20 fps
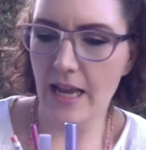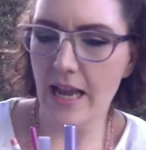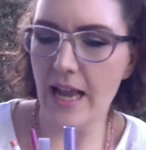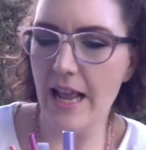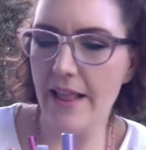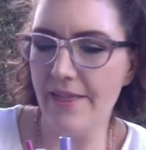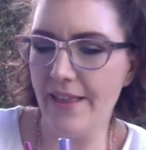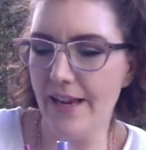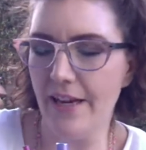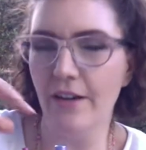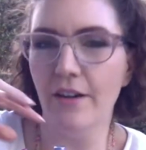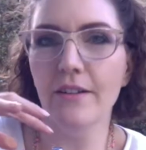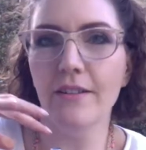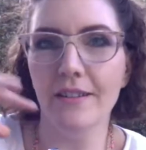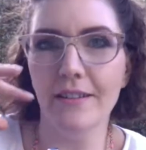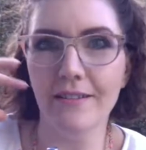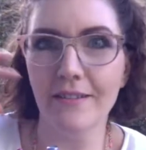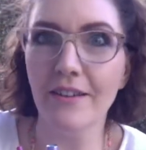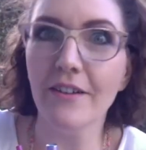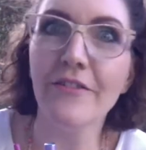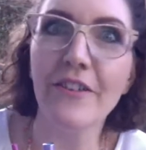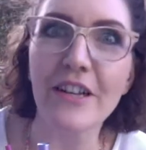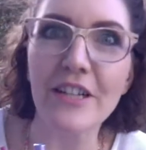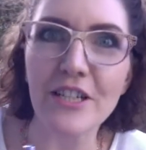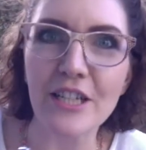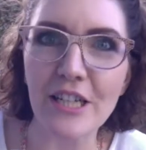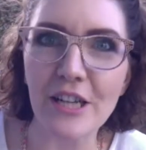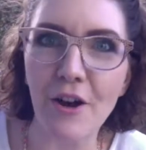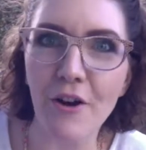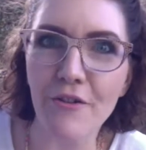and then
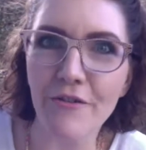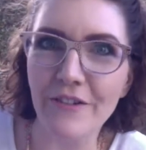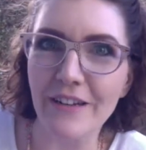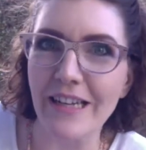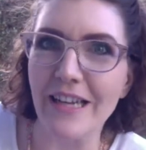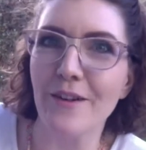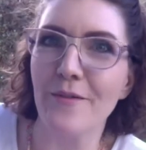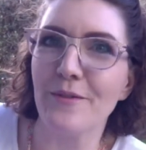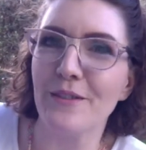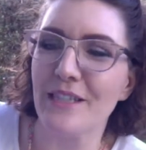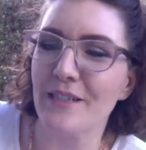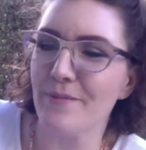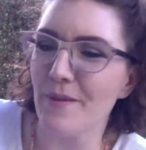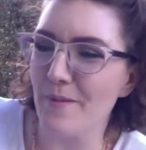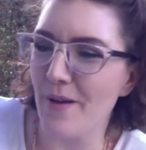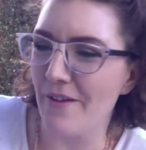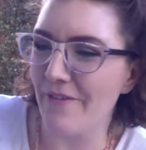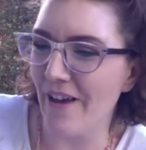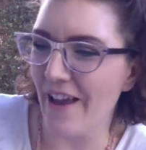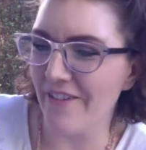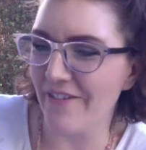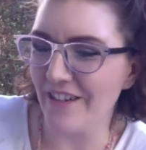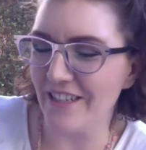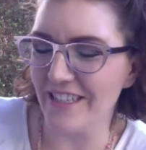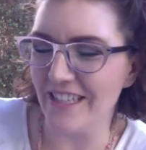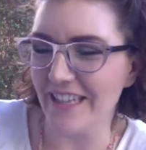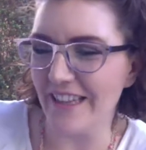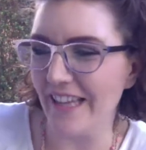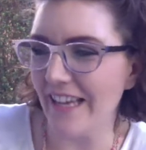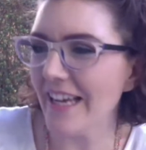eventually hopefully it will just be my
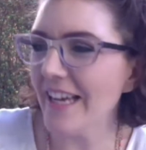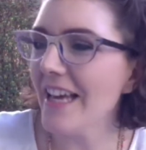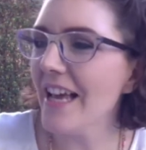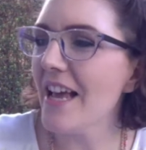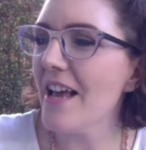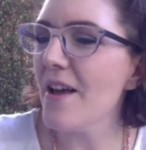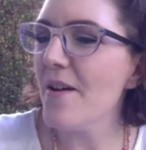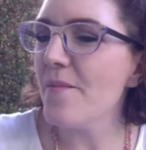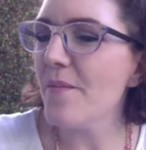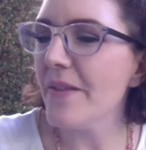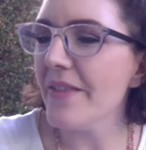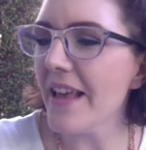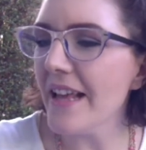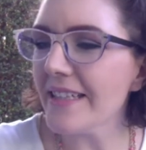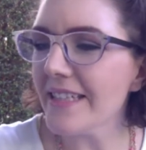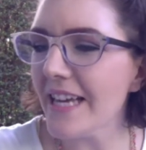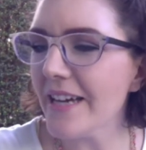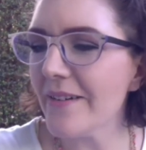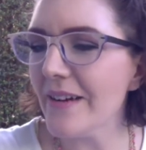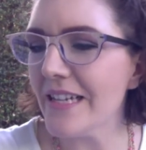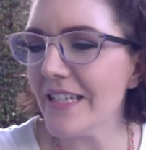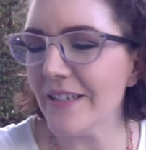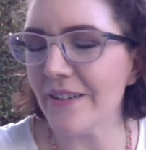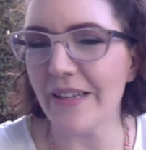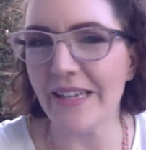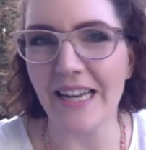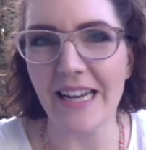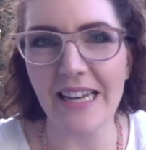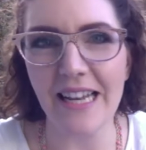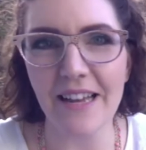favourites in there. But that's how I do
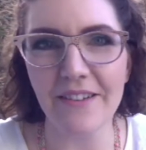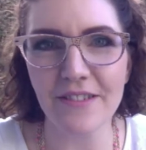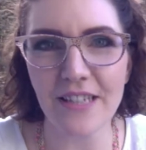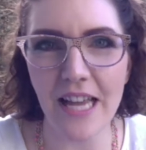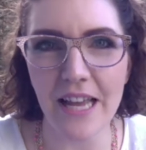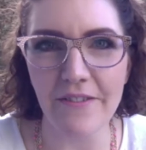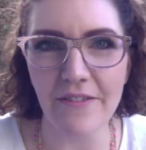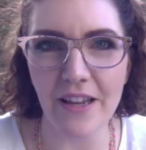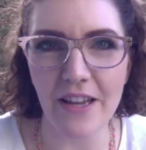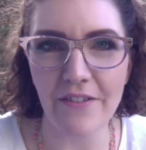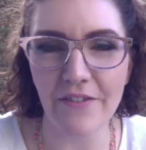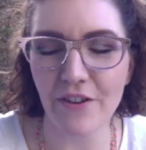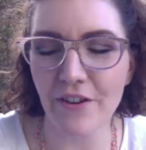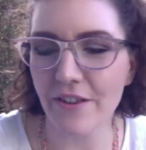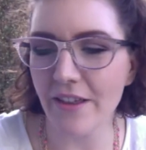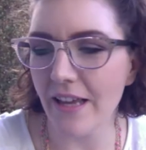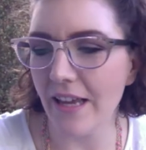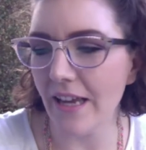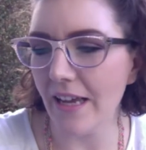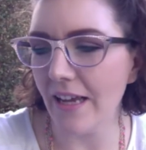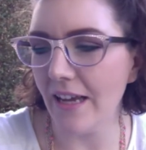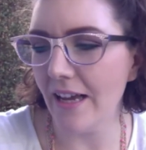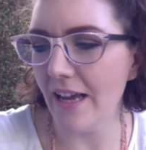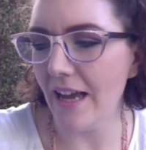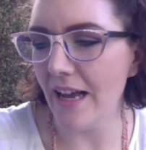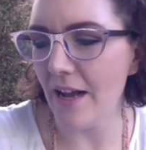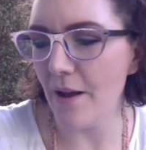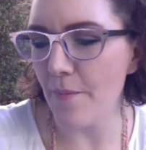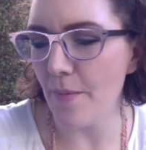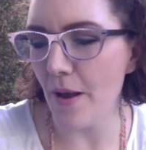it, and I love to have everything
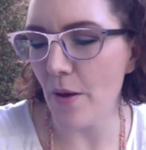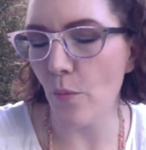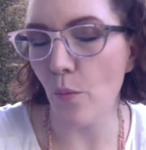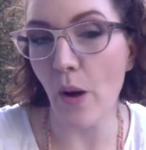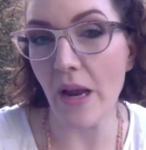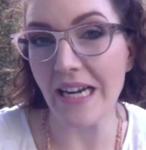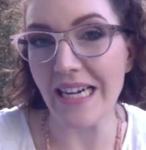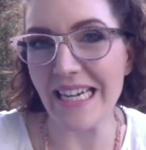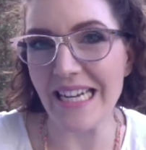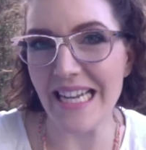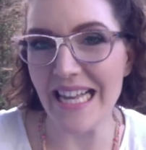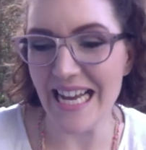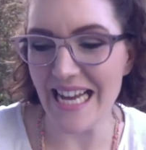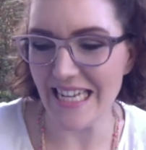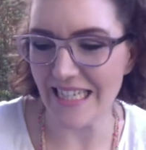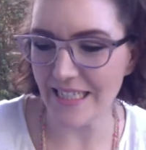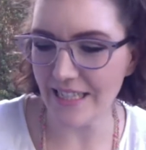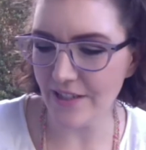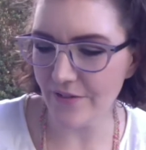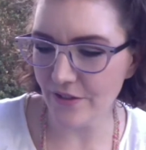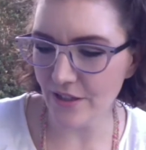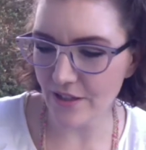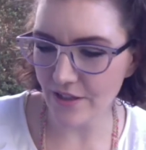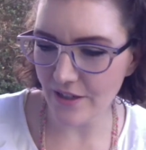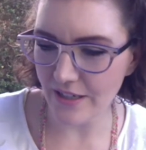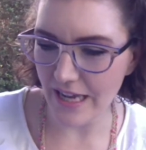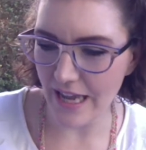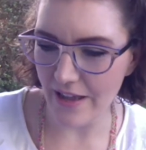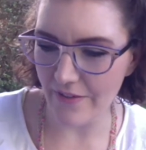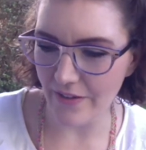at one glance. You've just
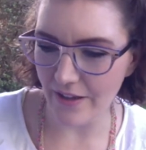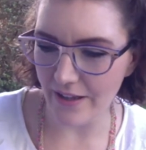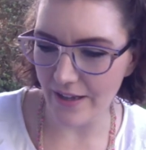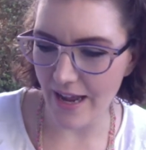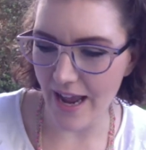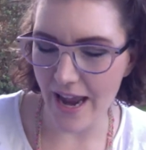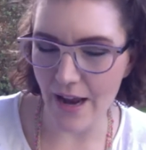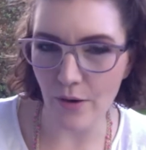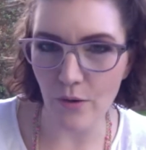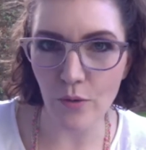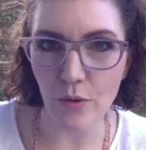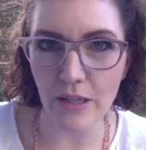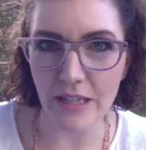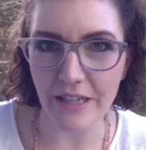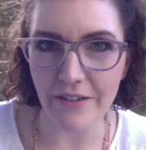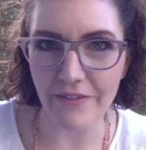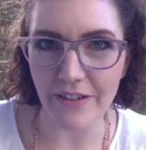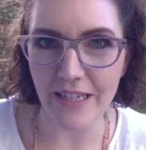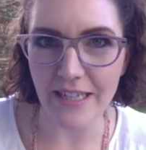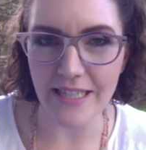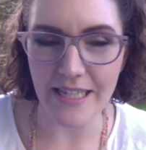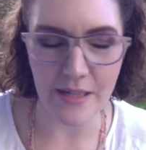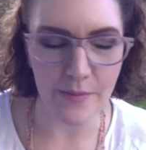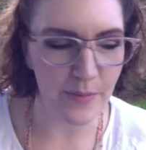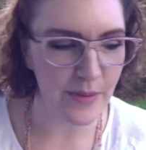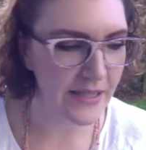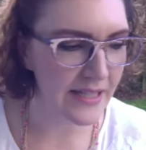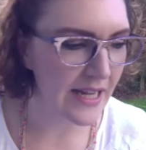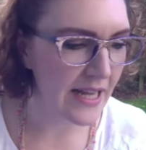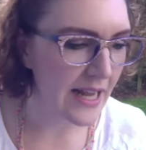got to have it all at your
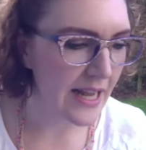fingertips.